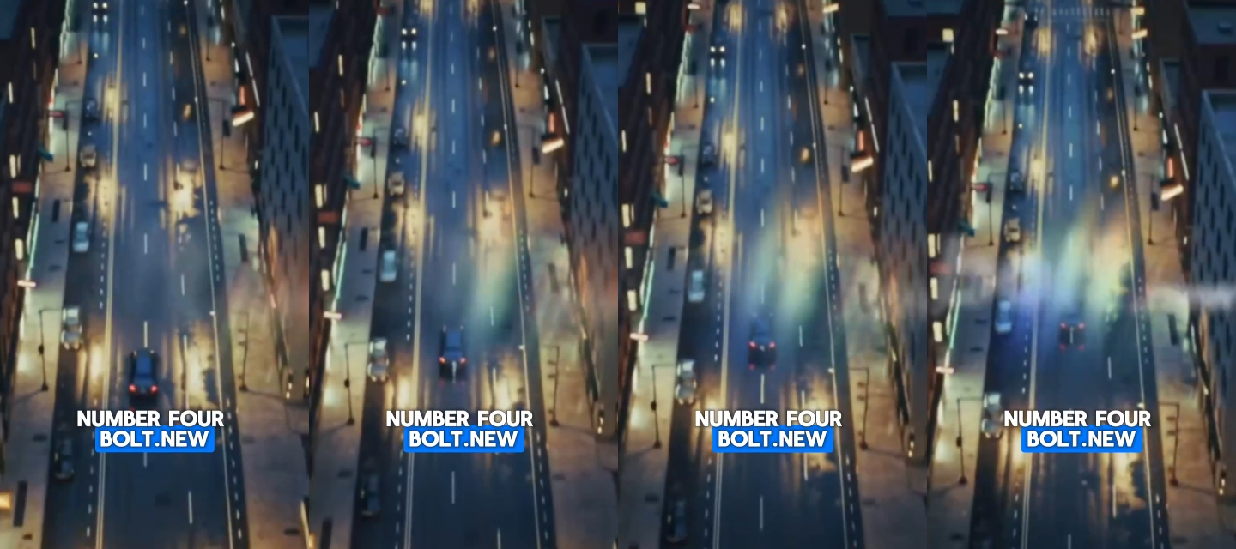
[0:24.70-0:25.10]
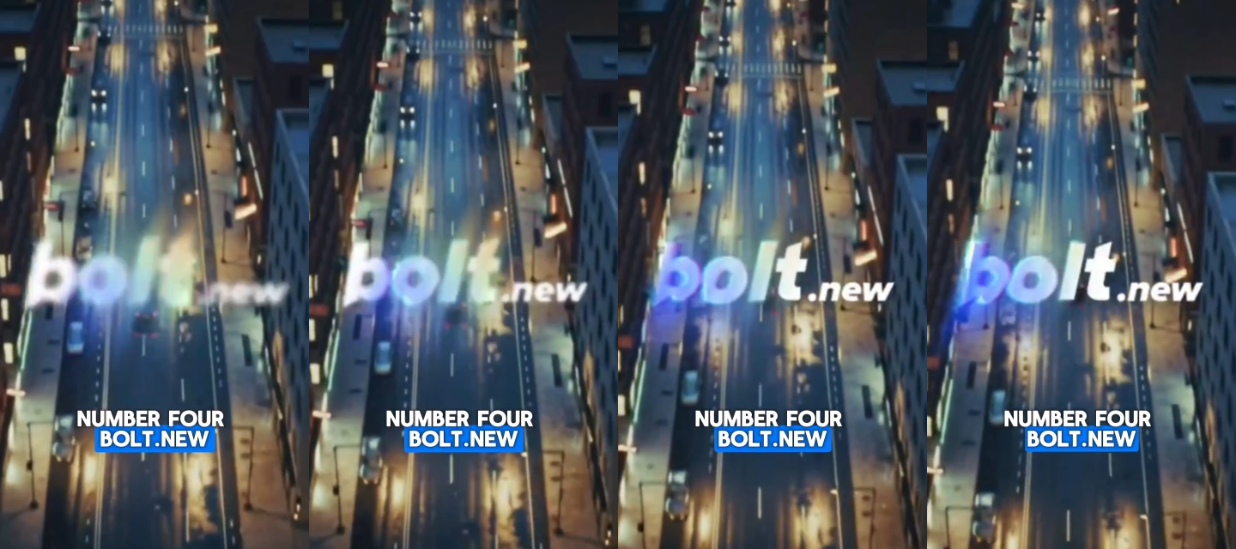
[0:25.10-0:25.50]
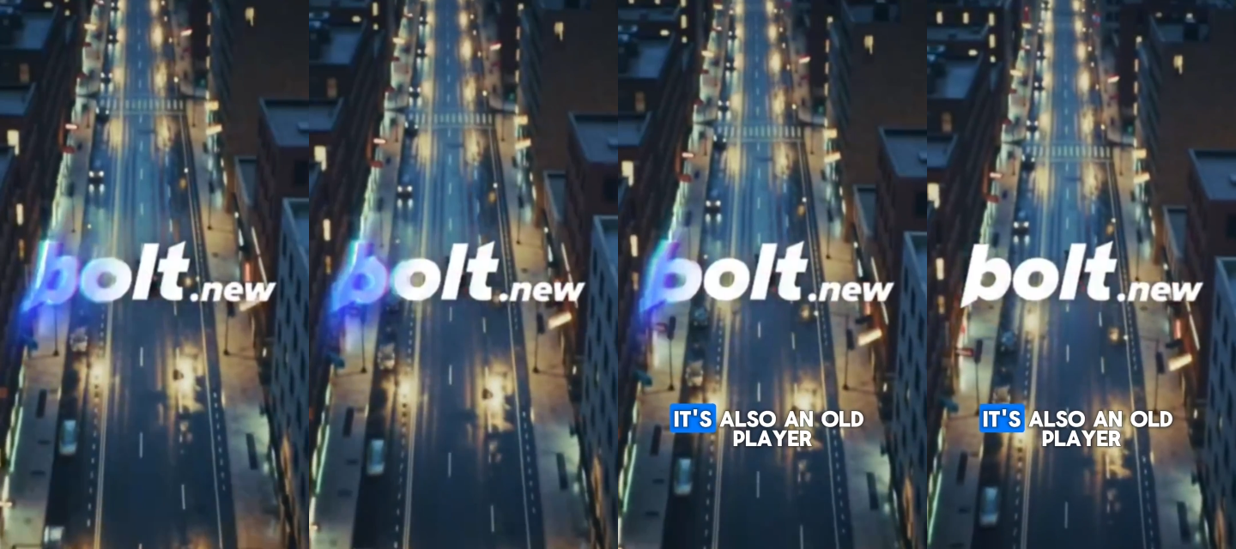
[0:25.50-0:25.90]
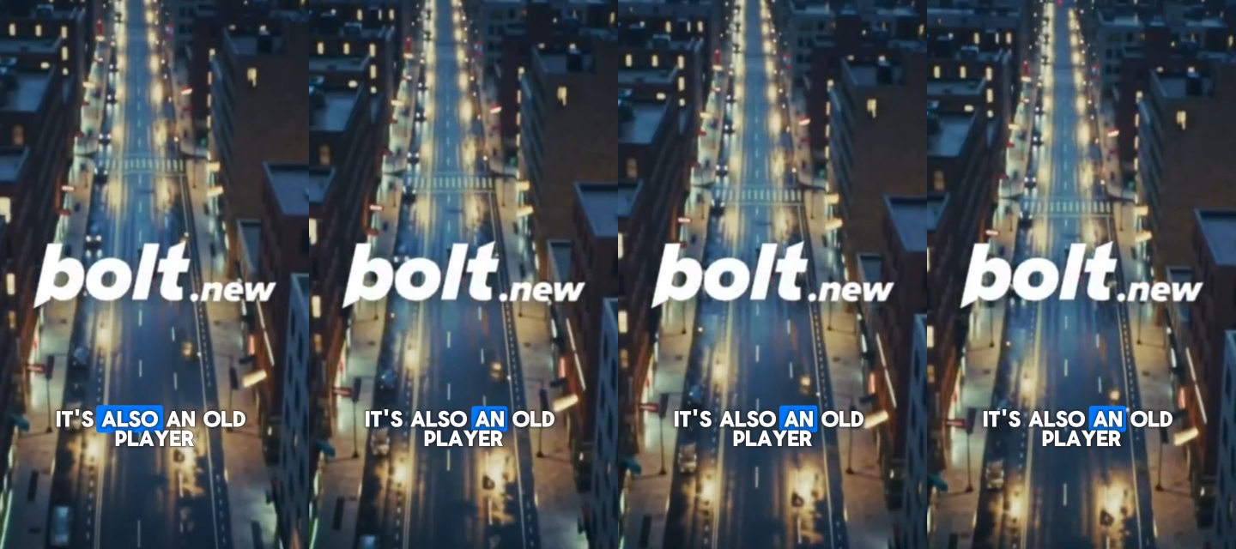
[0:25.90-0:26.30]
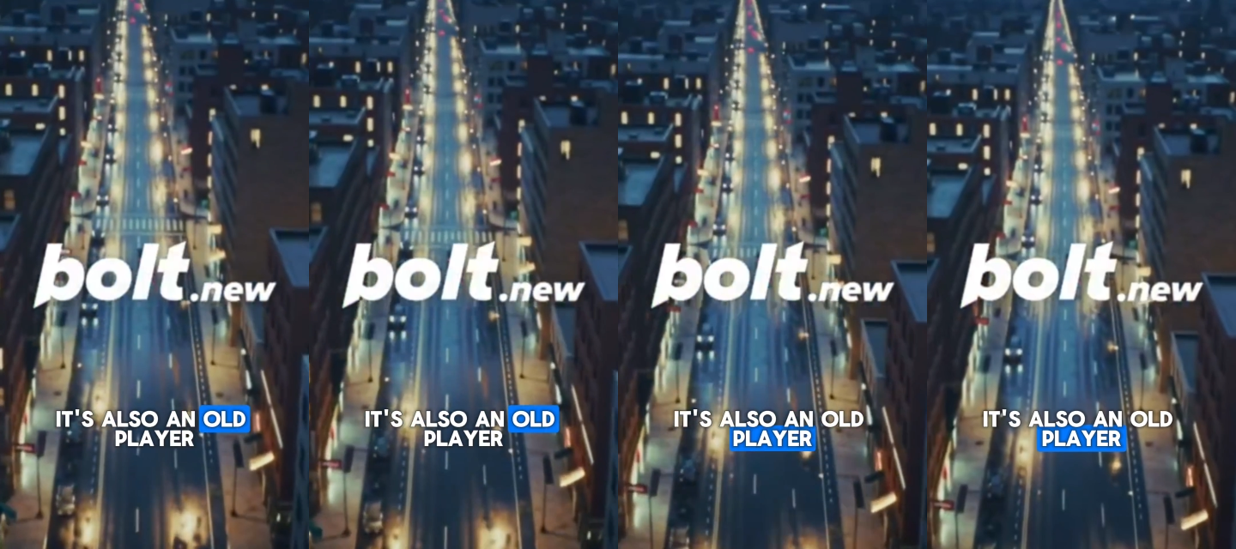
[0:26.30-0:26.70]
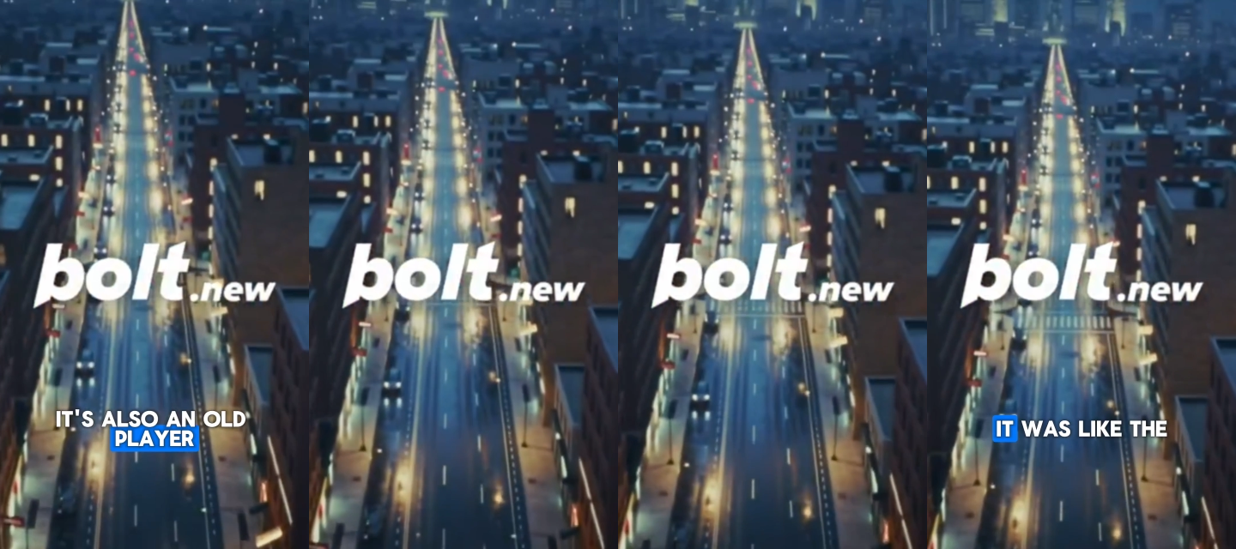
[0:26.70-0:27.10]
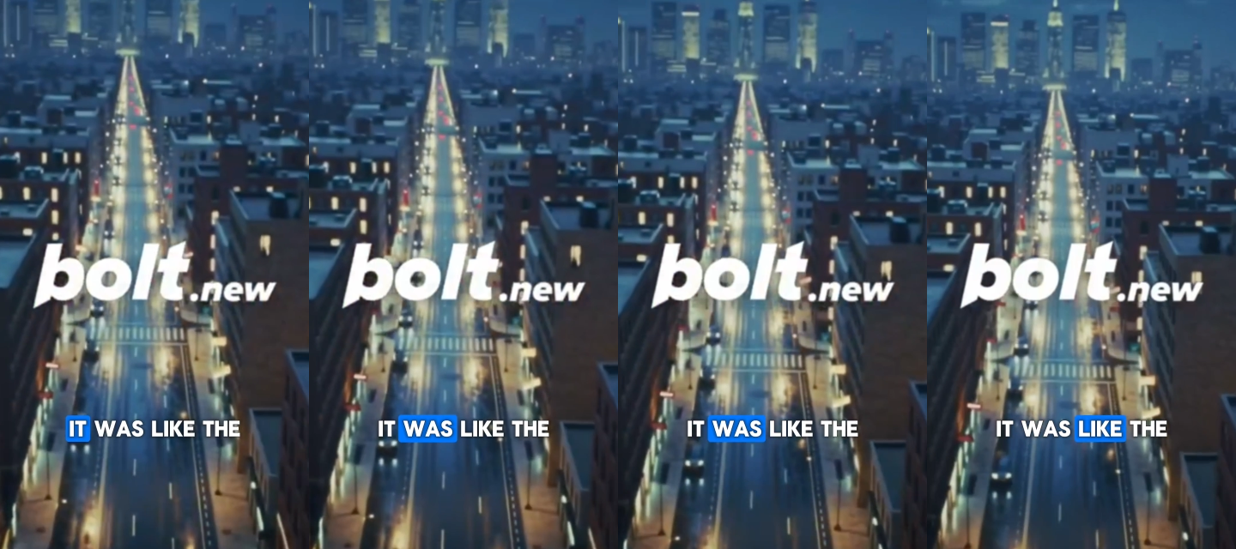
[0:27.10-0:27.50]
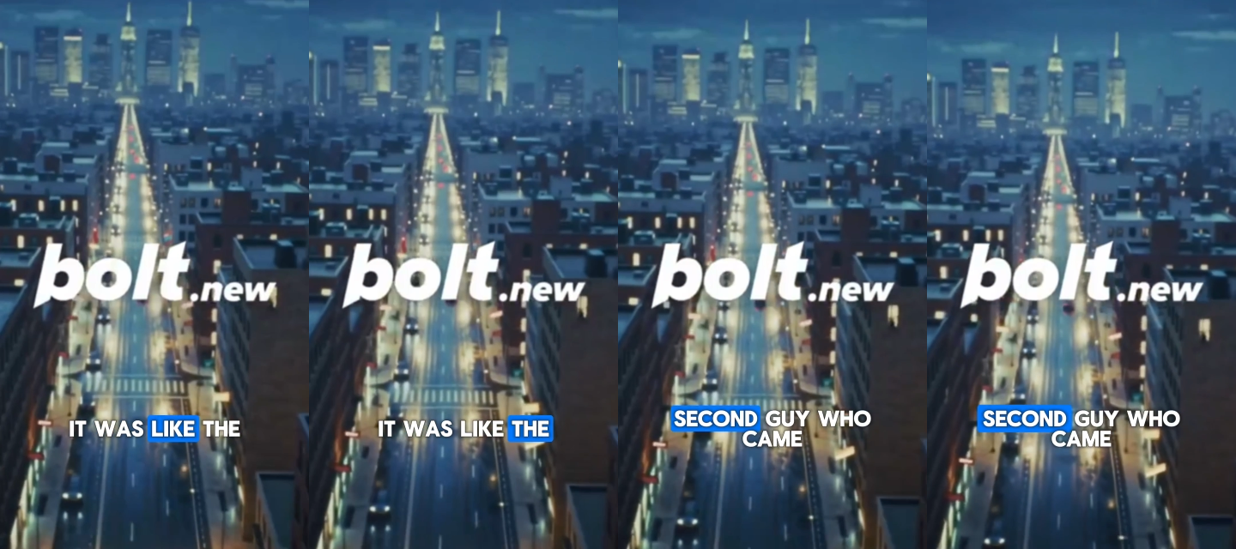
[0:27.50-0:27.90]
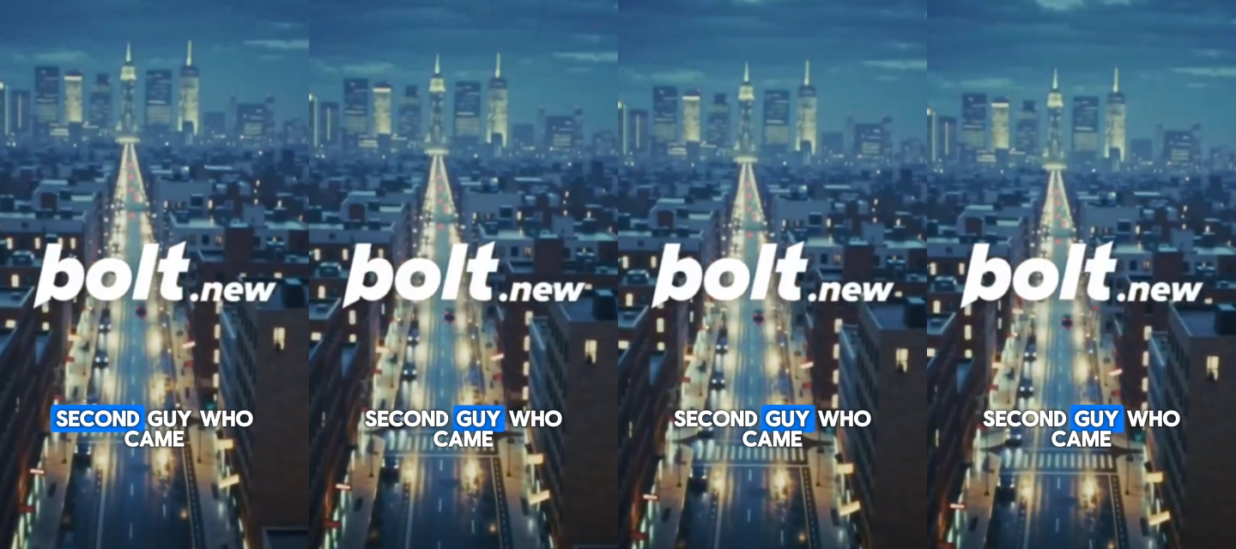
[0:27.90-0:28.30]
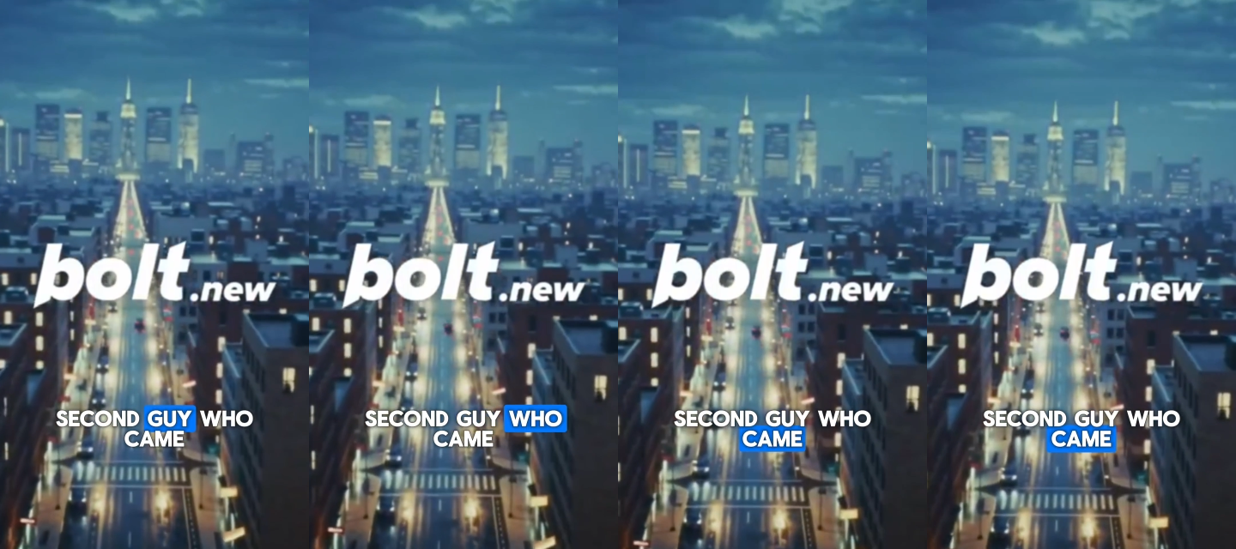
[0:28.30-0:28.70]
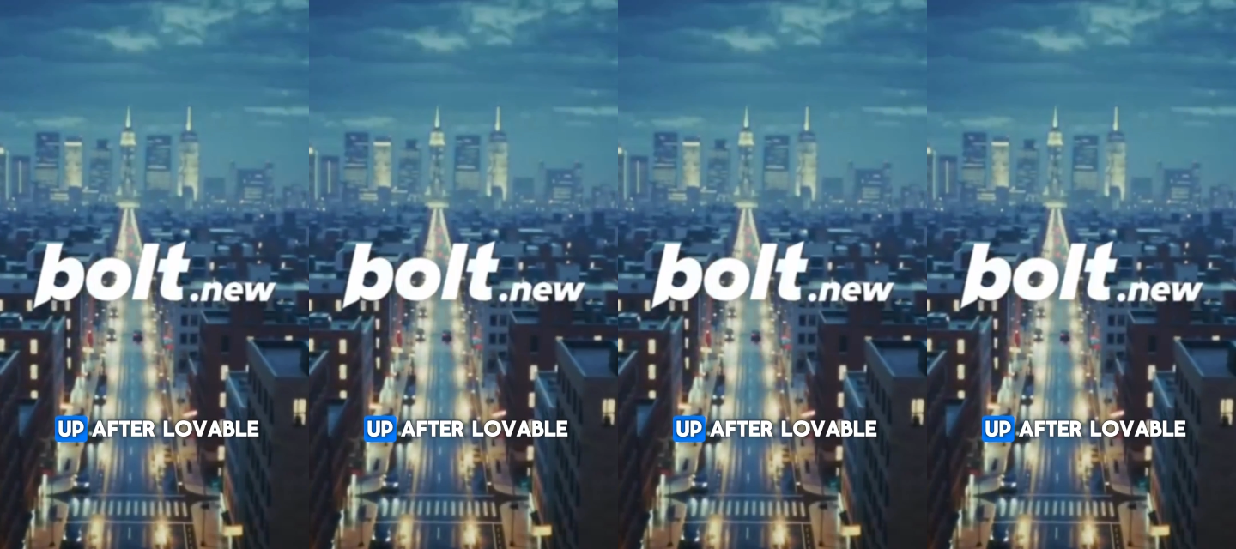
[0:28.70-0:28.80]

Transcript: (no speaker visible)